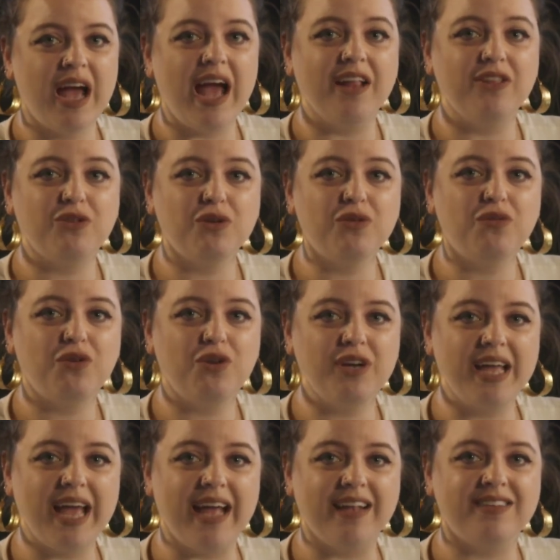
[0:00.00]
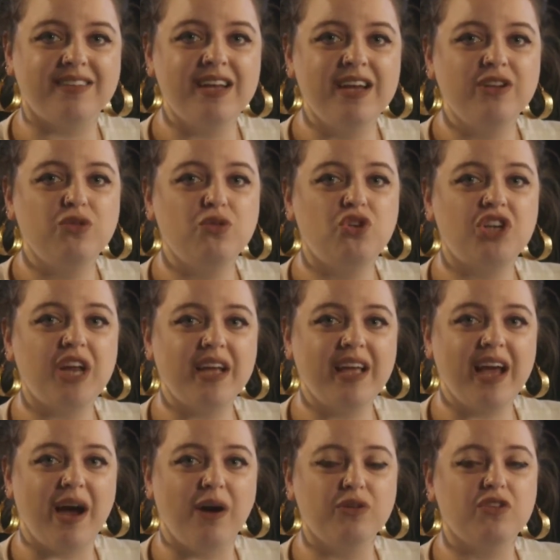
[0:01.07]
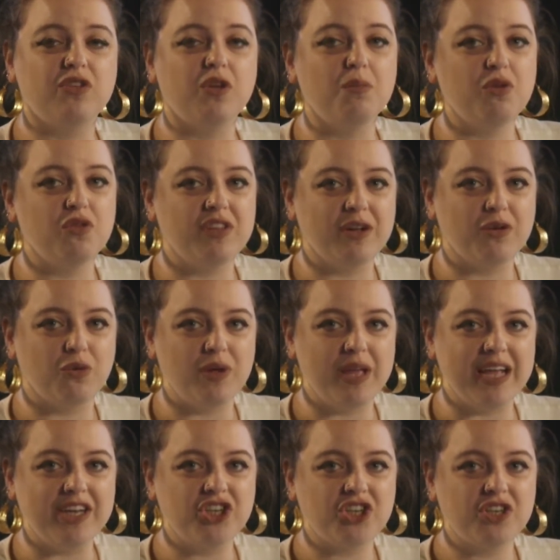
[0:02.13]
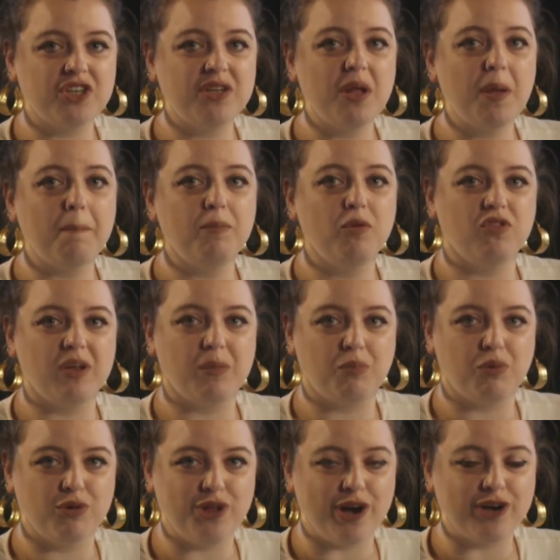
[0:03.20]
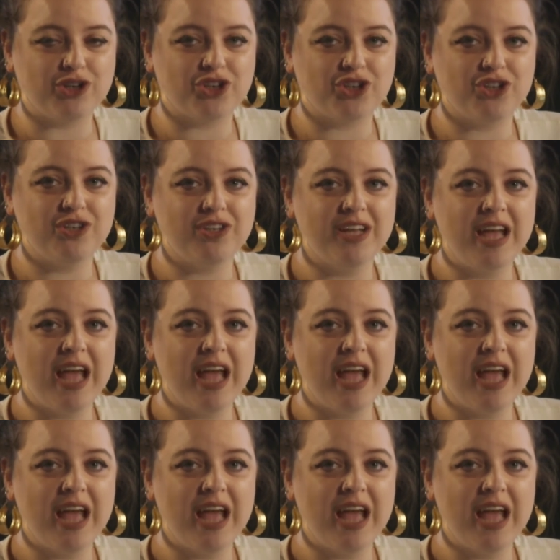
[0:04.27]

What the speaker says: And don't forget to check out the music creation, music production,